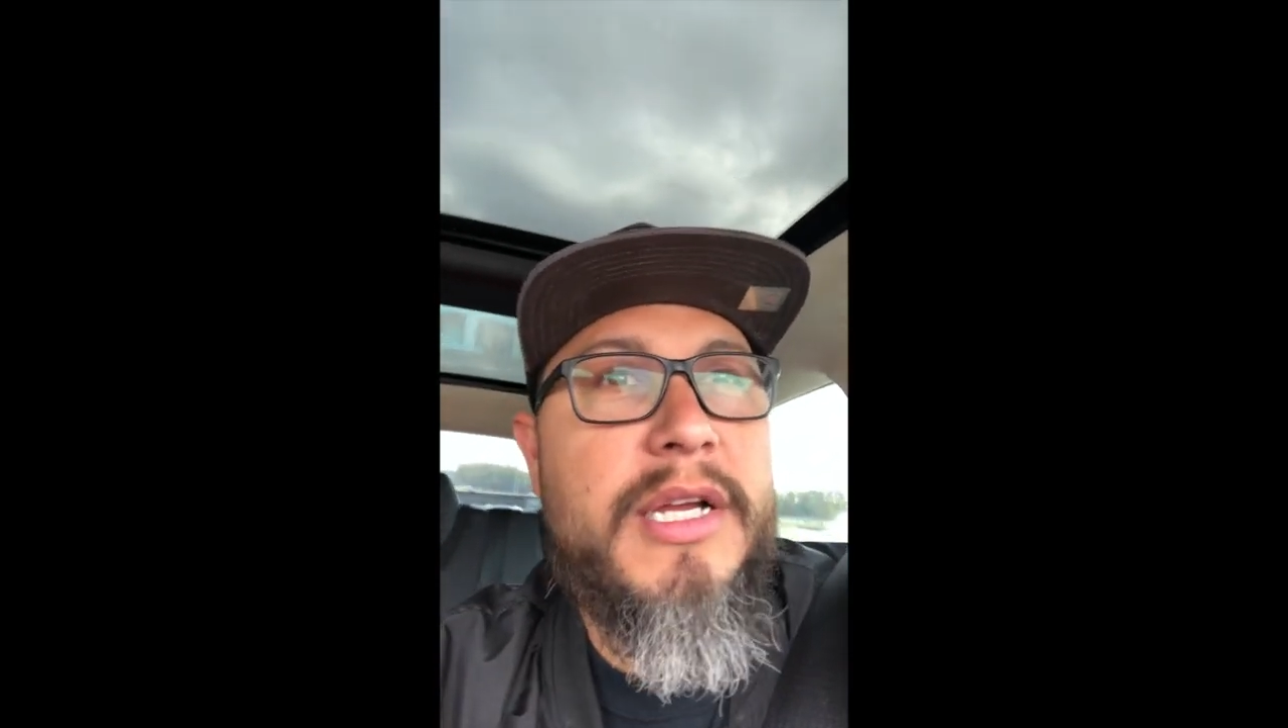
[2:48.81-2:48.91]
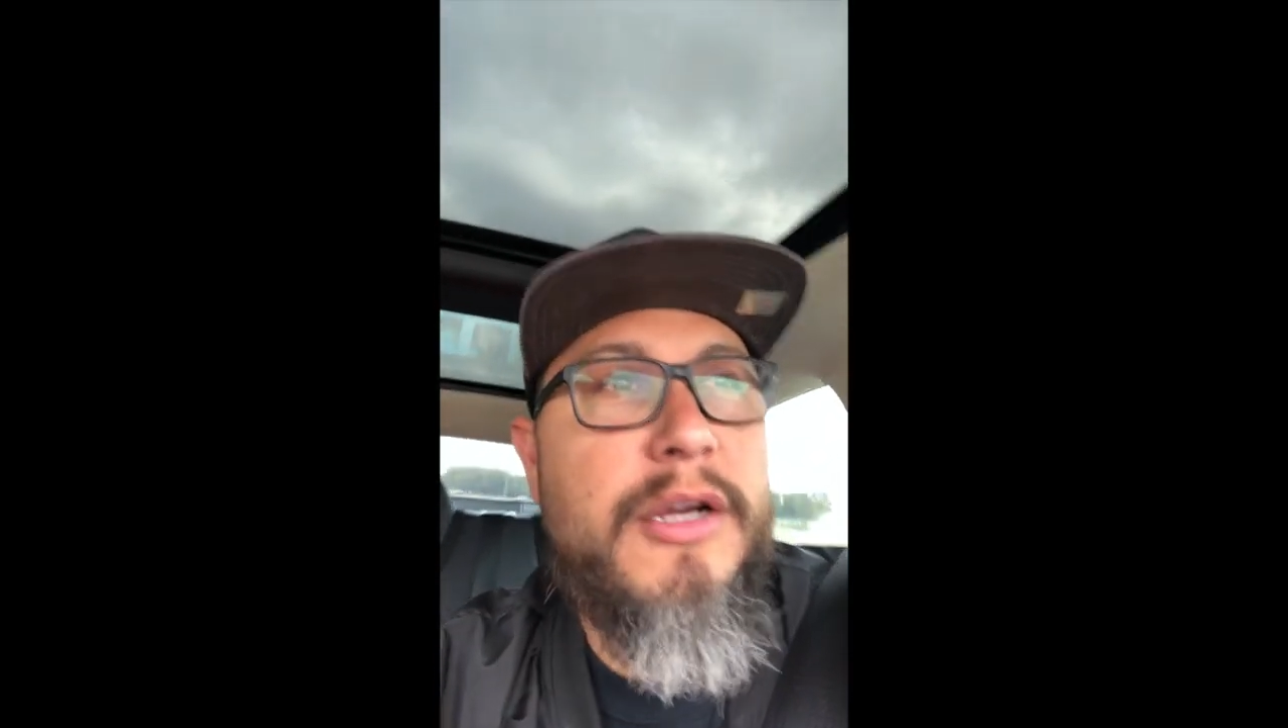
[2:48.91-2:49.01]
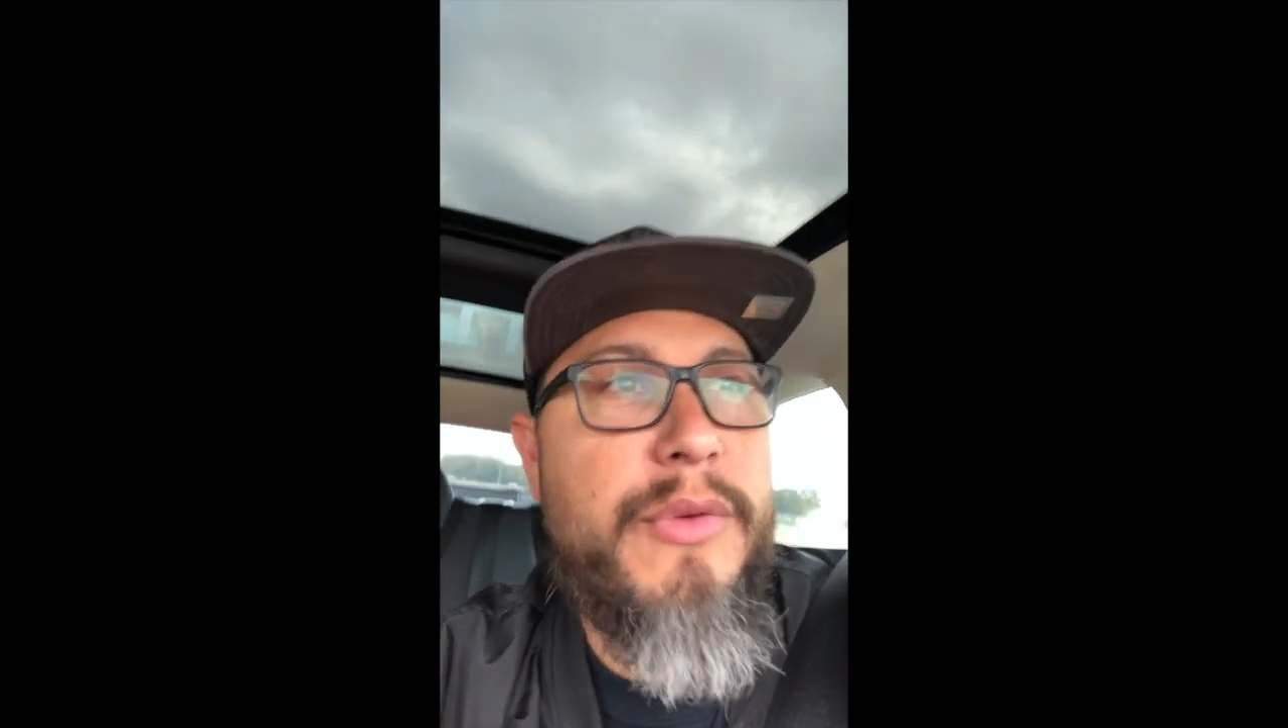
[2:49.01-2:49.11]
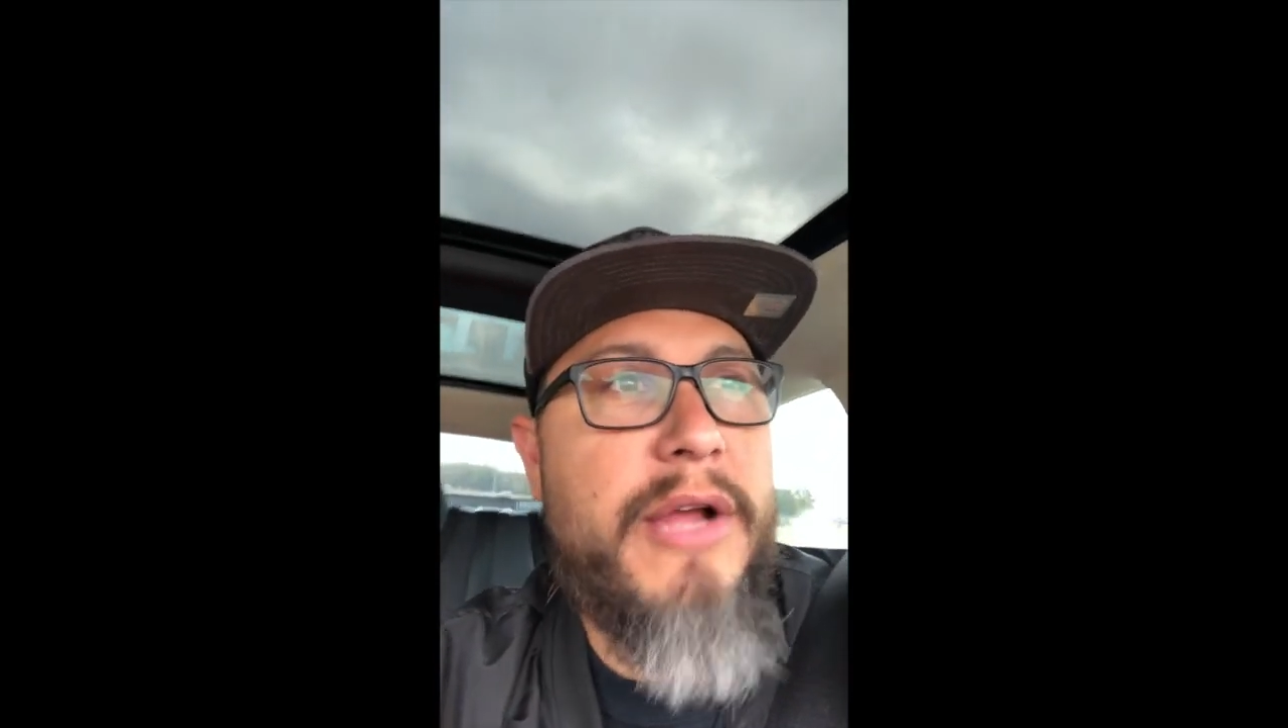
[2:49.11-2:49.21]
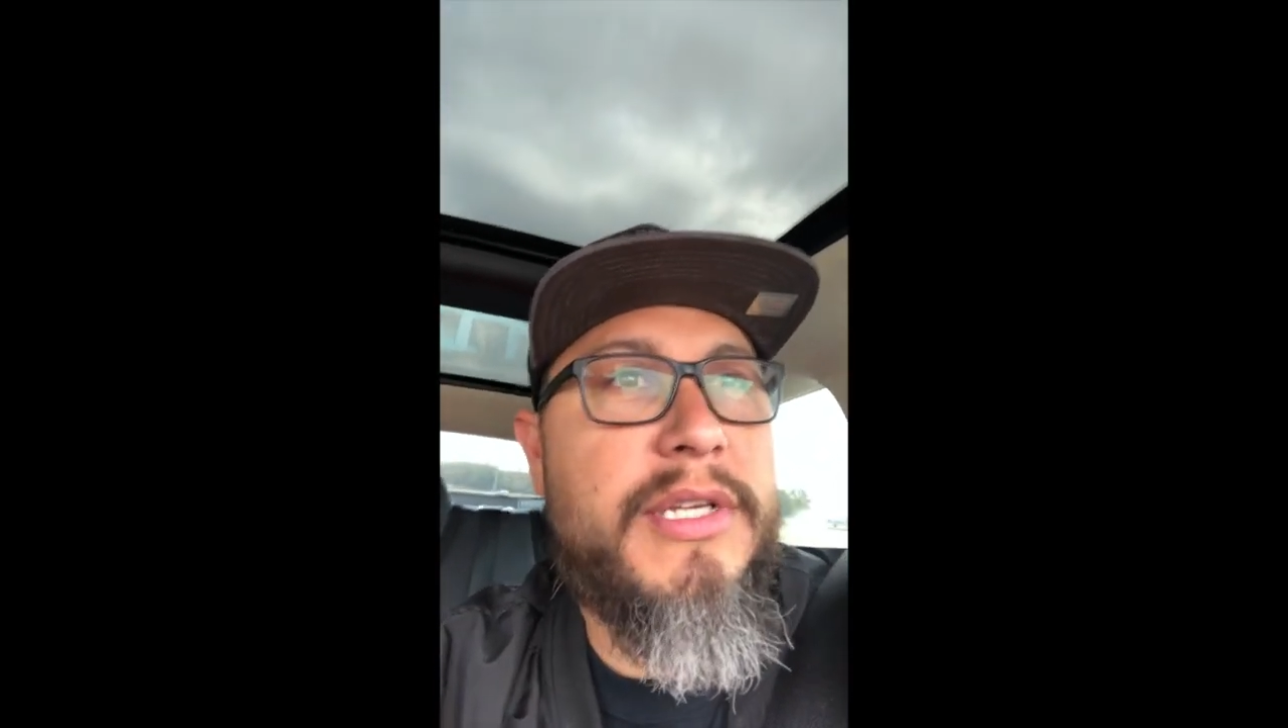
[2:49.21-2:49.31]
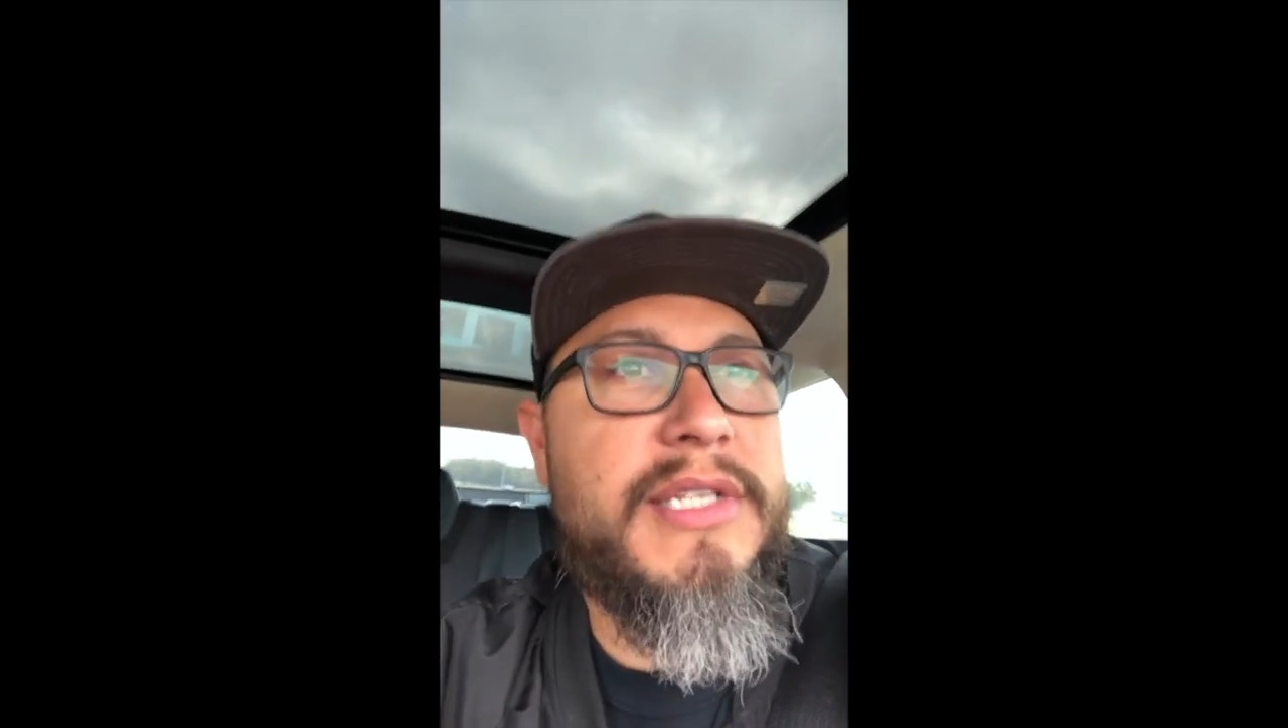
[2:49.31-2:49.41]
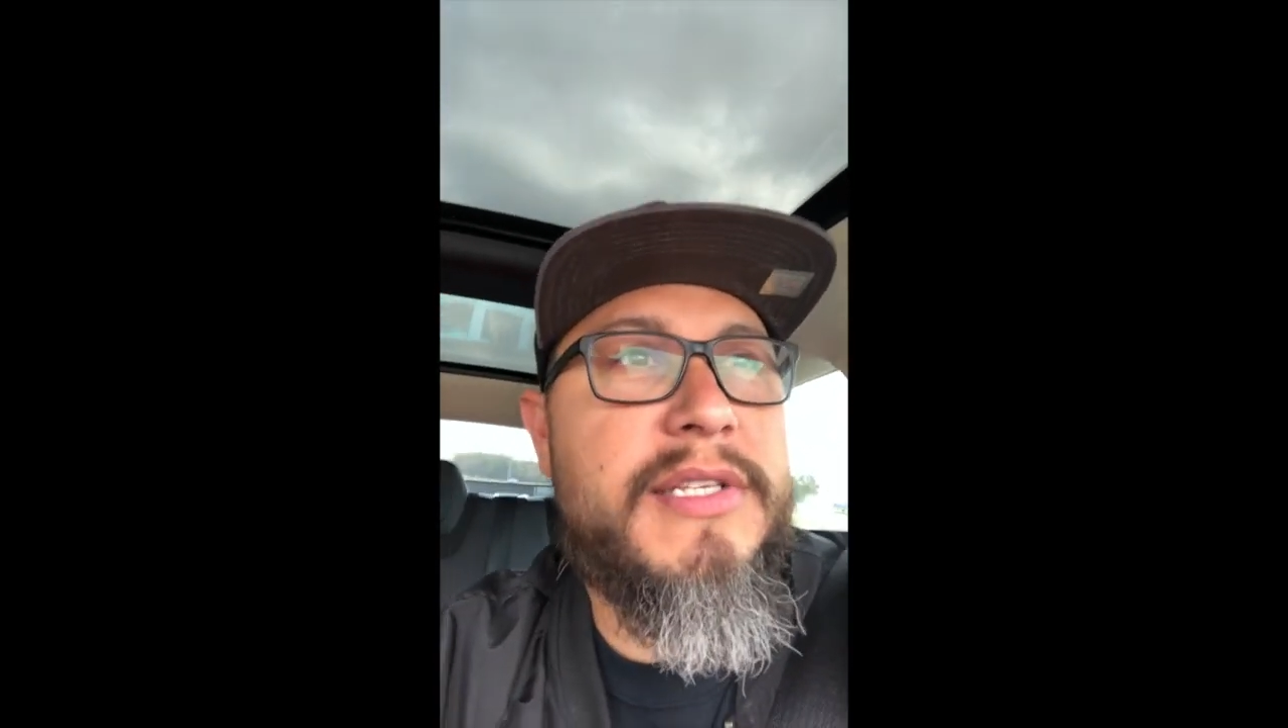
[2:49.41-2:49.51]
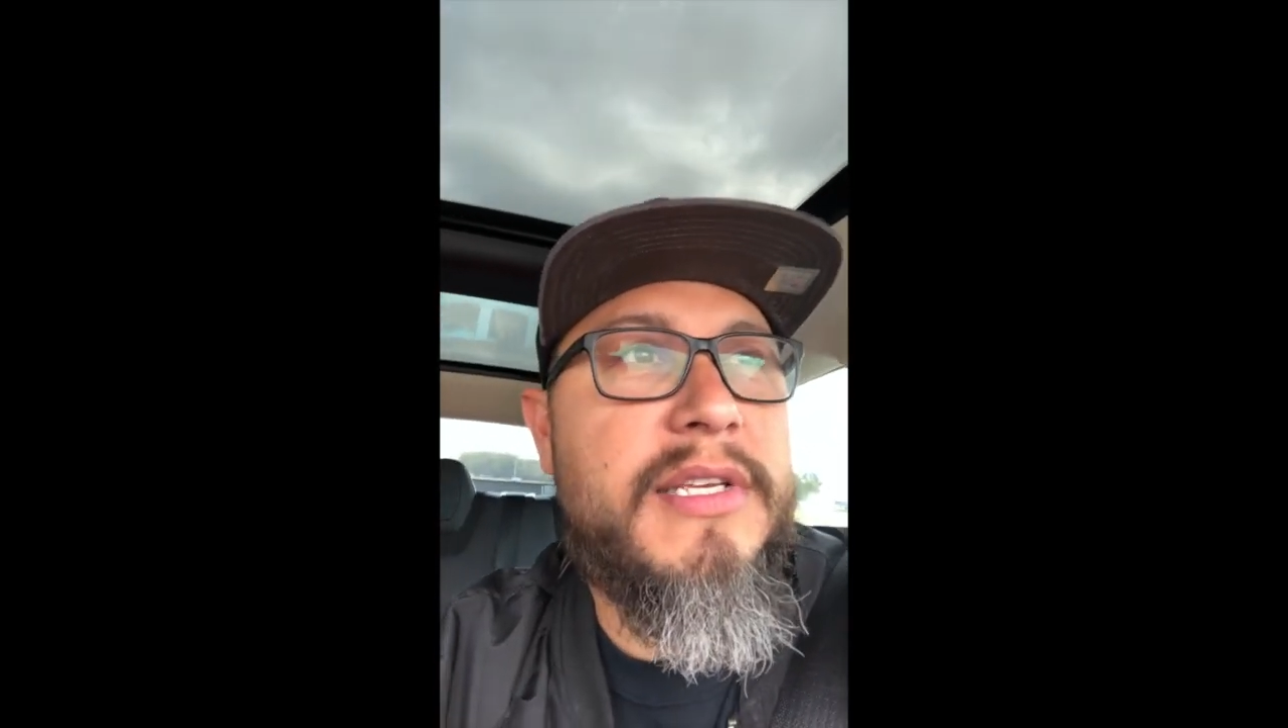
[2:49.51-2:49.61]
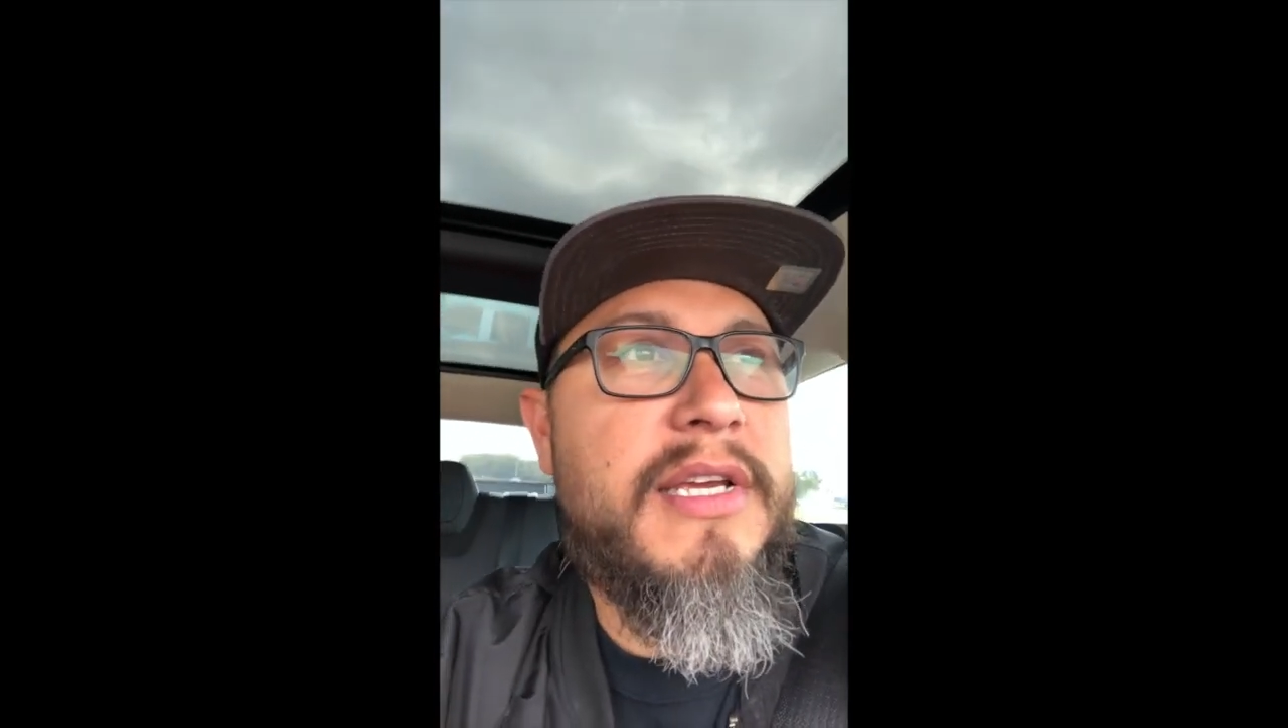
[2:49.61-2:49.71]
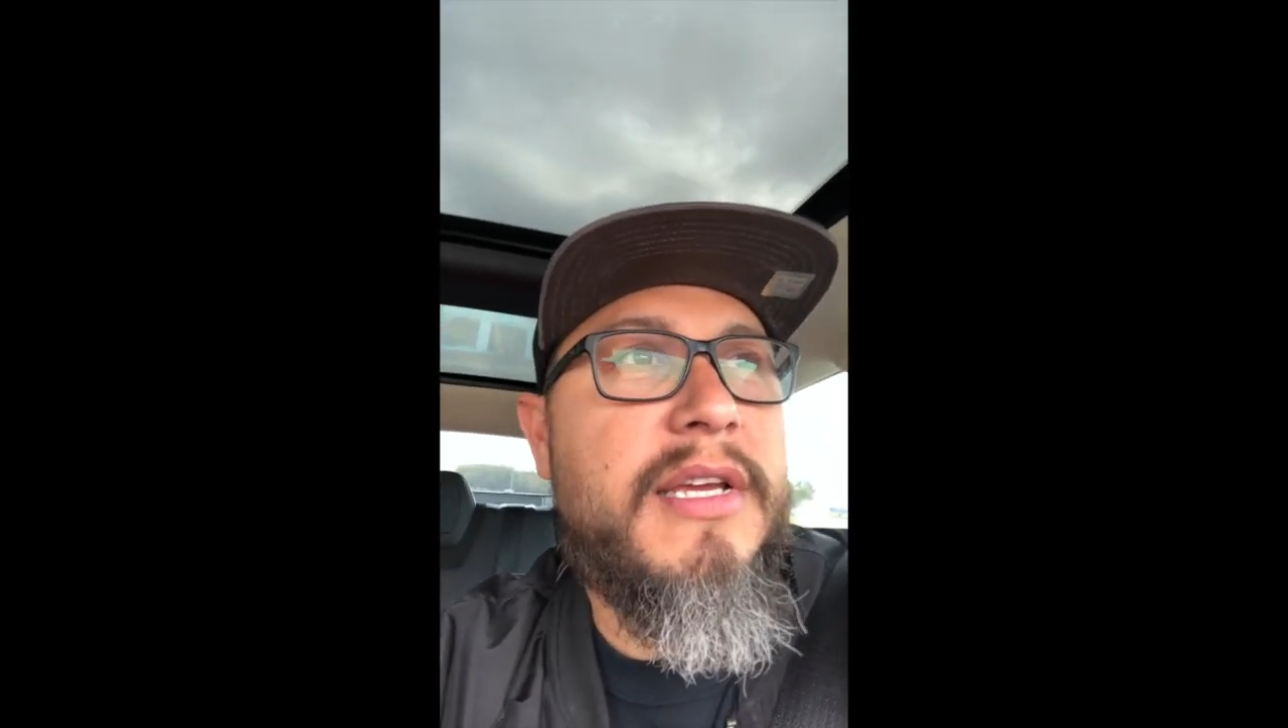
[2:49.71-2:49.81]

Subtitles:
around us.